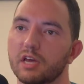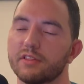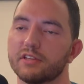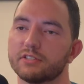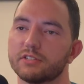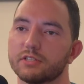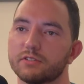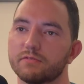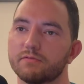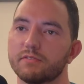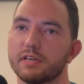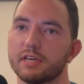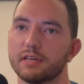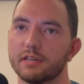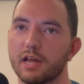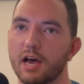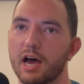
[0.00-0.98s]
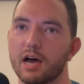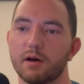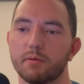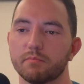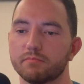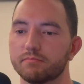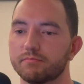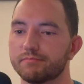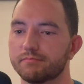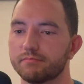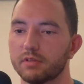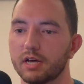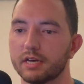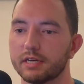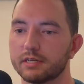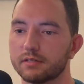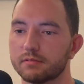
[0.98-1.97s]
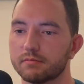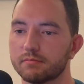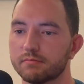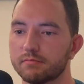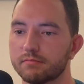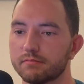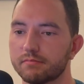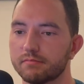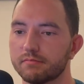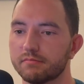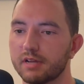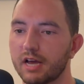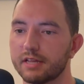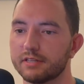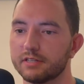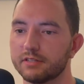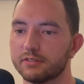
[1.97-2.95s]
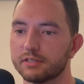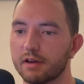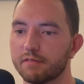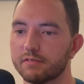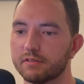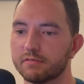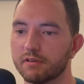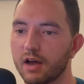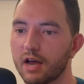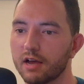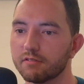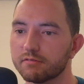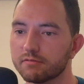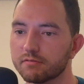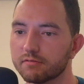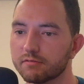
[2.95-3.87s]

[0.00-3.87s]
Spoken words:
And this is Vietnam, like 1975.